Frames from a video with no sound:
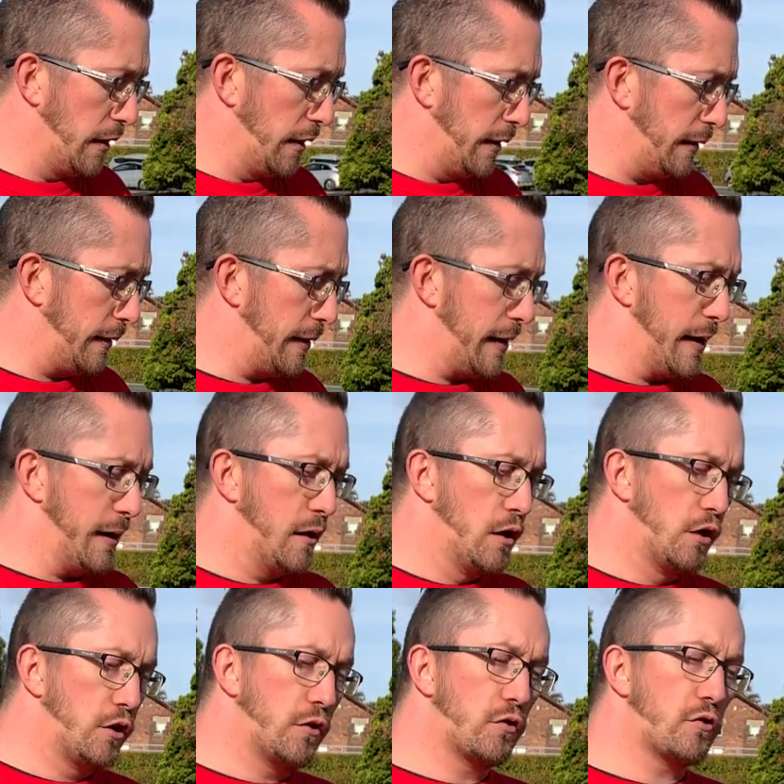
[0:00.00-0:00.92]
Yeah,
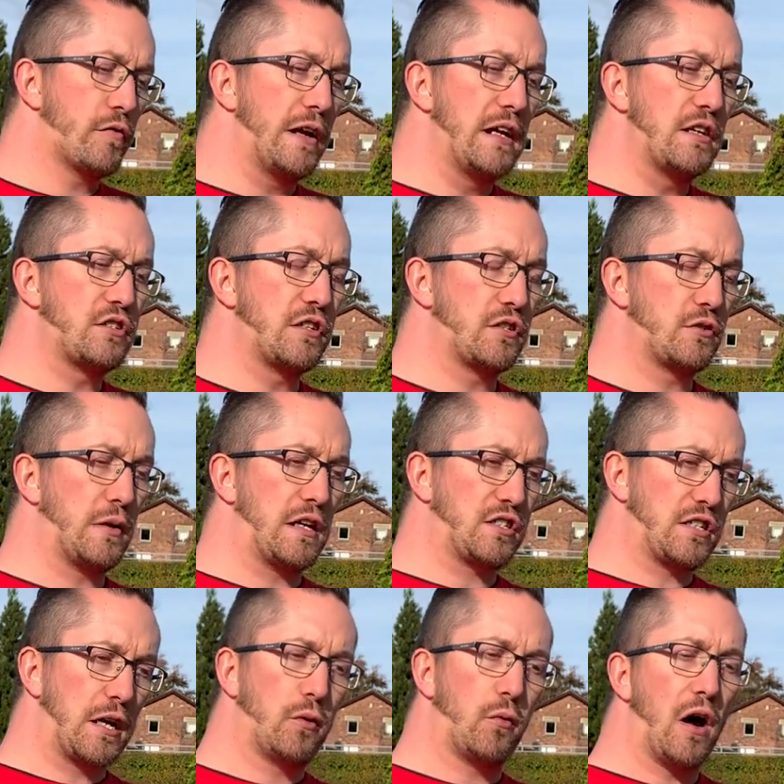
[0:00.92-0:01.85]
the other reason is, I'll
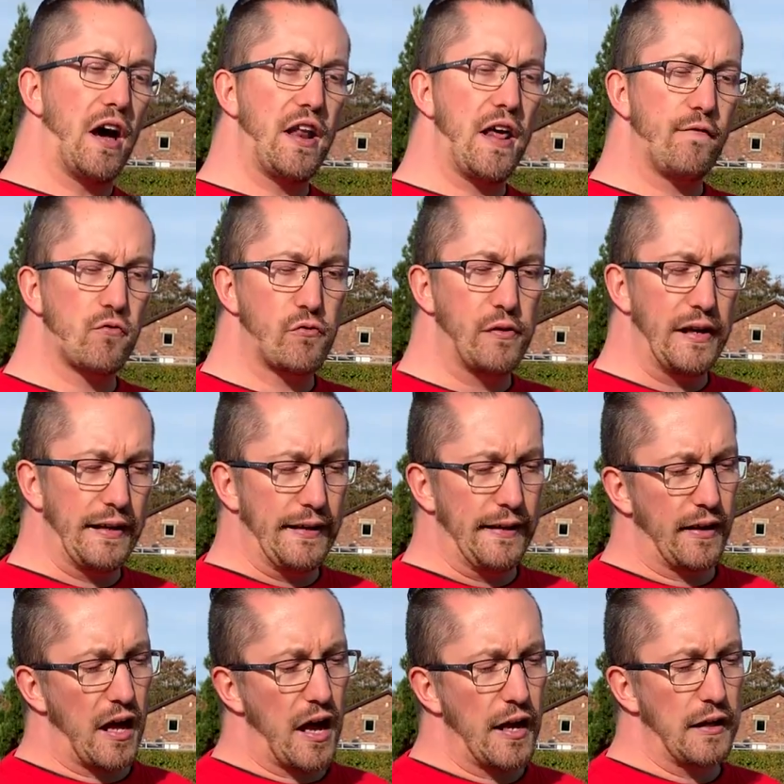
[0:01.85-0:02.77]
tell you what, I never really
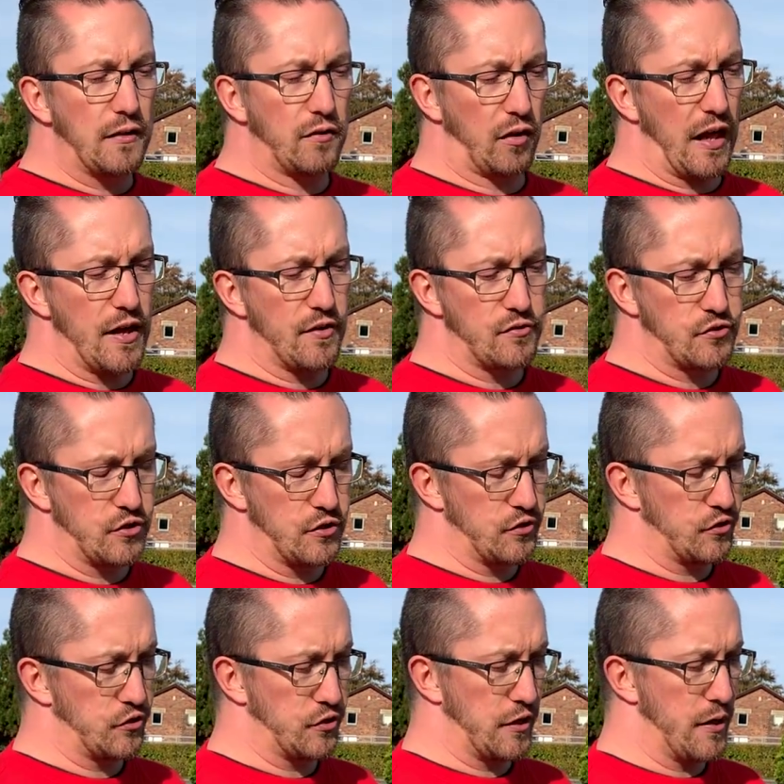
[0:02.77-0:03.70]
liked
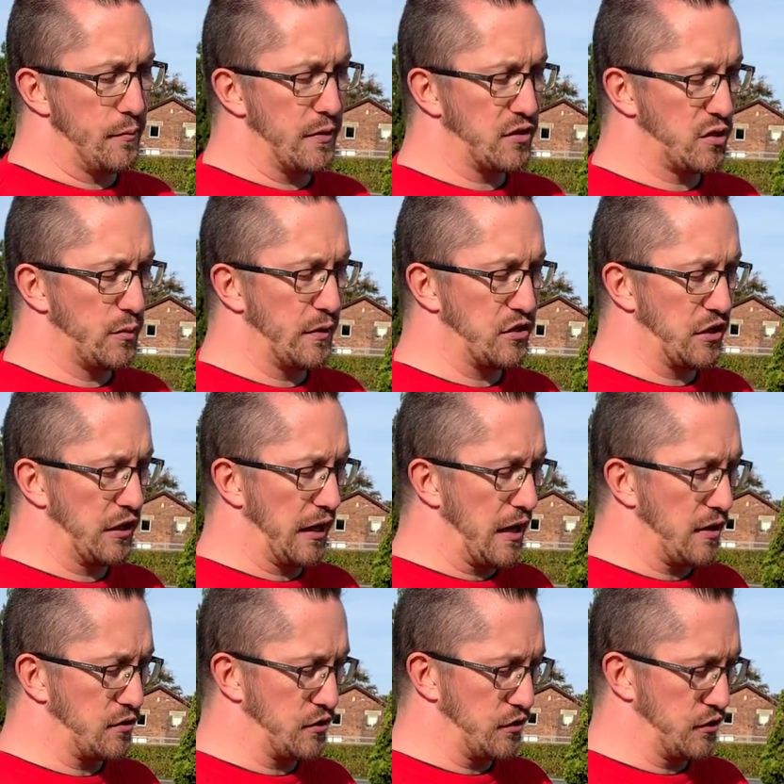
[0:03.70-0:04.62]
Lancers, Mitsubishi
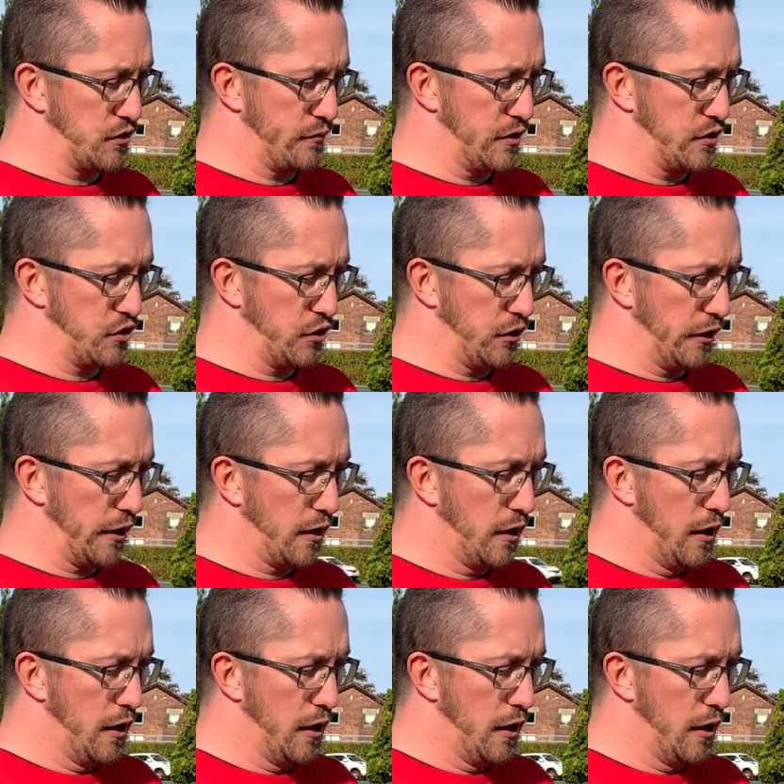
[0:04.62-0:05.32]
Lancers originally.